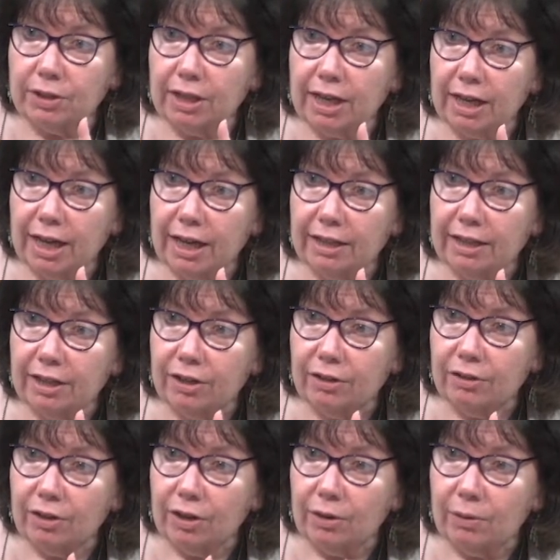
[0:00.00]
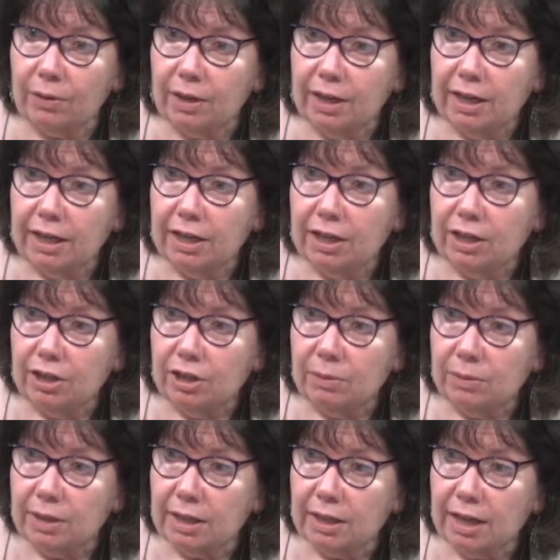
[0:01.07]
I got there, though. She was
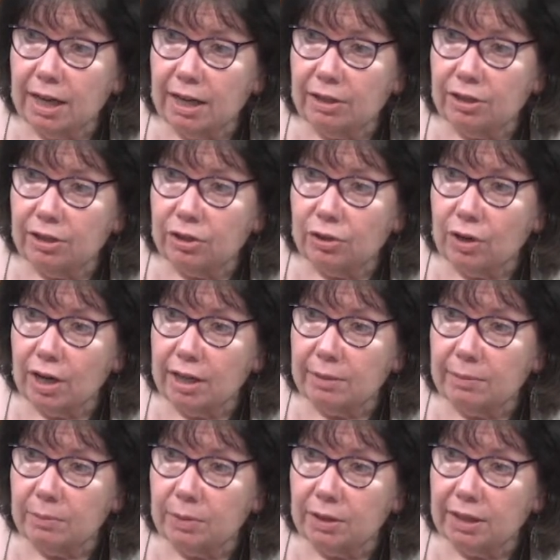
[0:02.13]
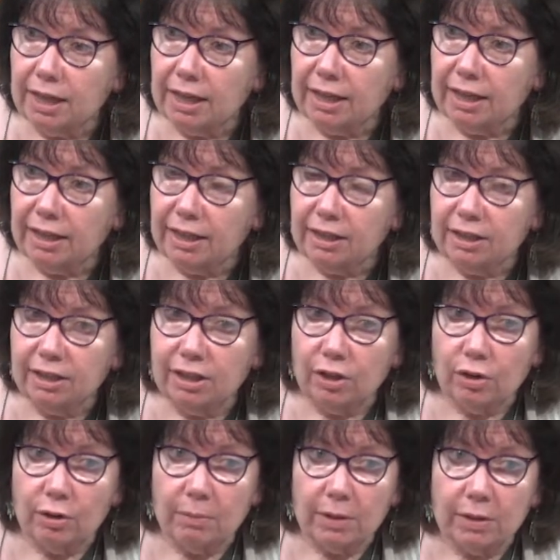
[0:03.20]
unconscious. Her husband was not allowed in to see her.
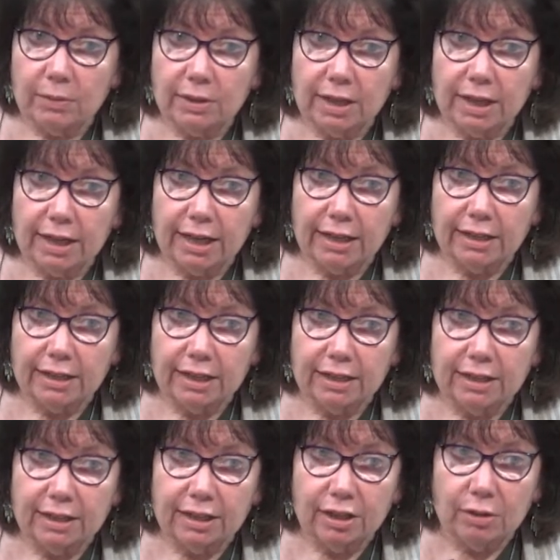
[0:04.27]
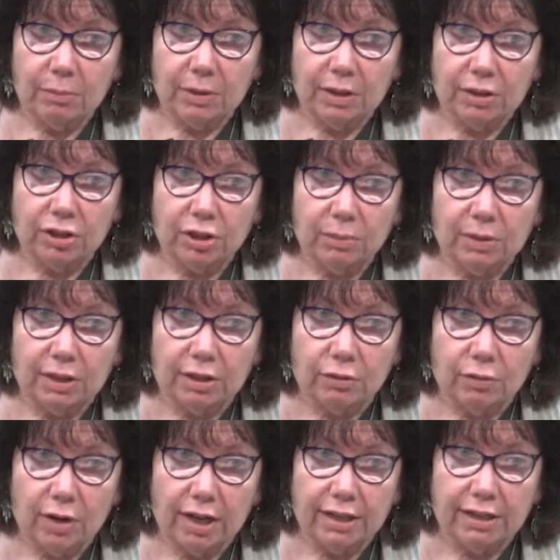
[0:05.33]
Her mother was not allowed in to see her because she was in
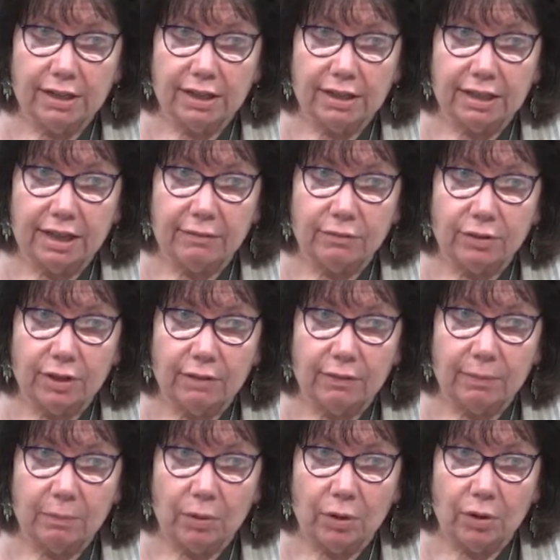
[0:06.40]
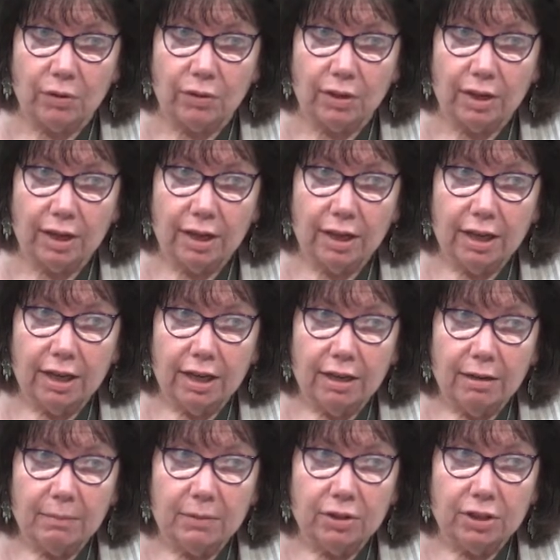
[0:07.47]
crisis after giving birth.
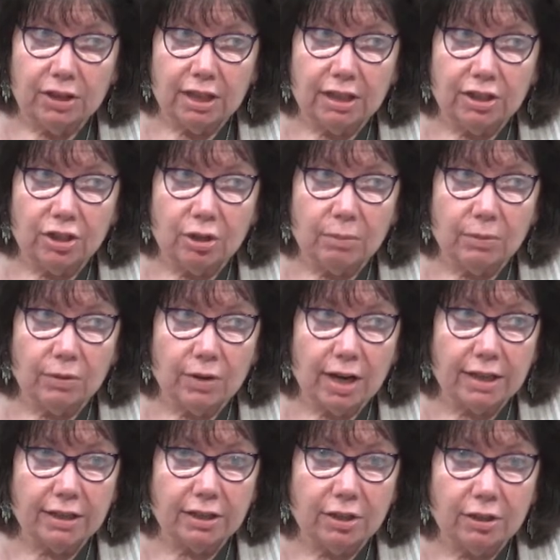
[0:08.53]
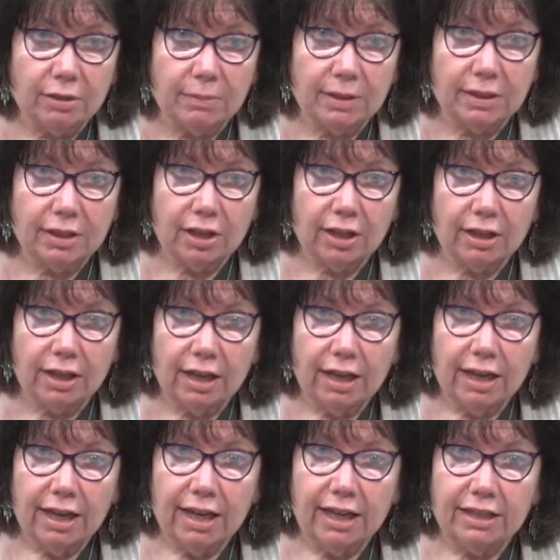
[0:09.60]
She said she opened her eyes and looked at me and thought,
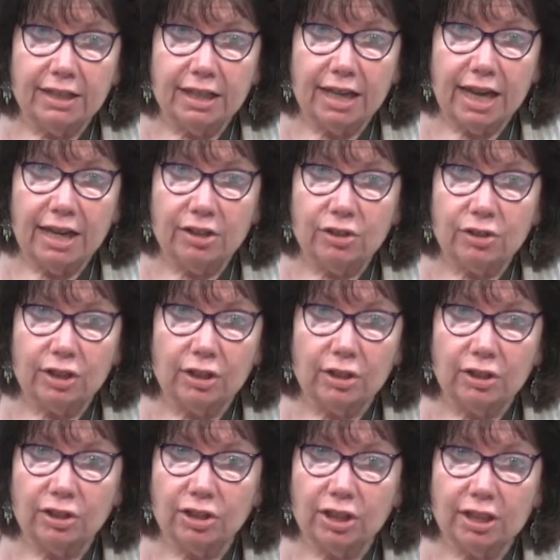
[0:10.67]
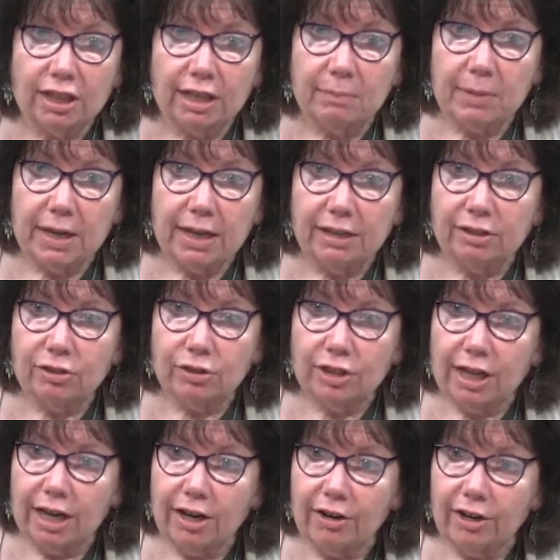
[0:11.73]
It's an angel and it looks just like Pastor
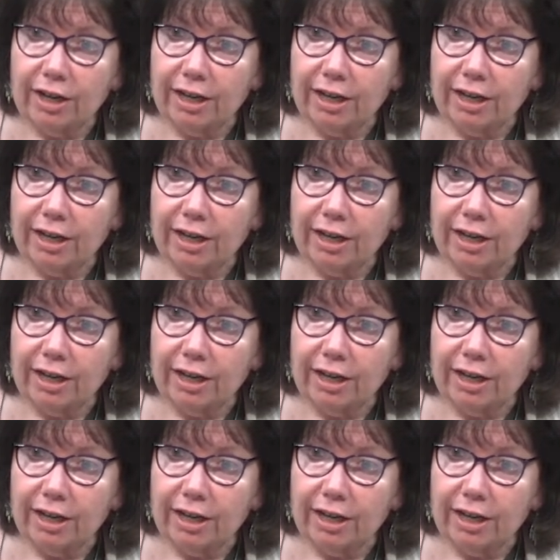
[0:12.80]
Terri.